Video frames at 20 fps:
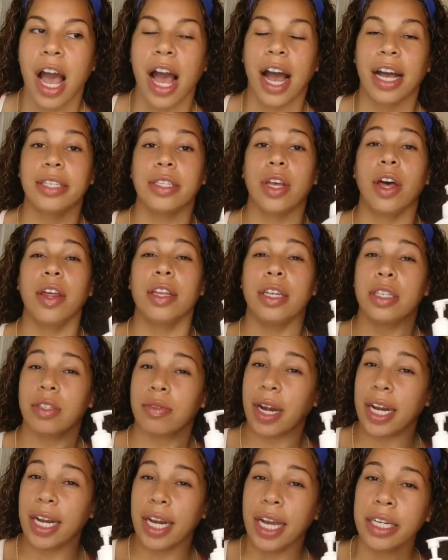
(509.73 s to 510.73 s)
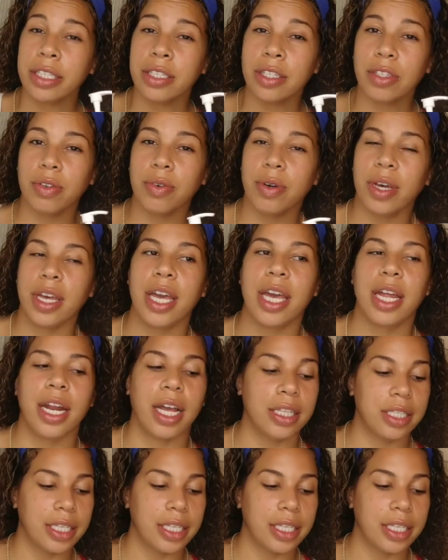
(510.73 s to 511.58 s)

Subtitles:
I saw this right next to it and I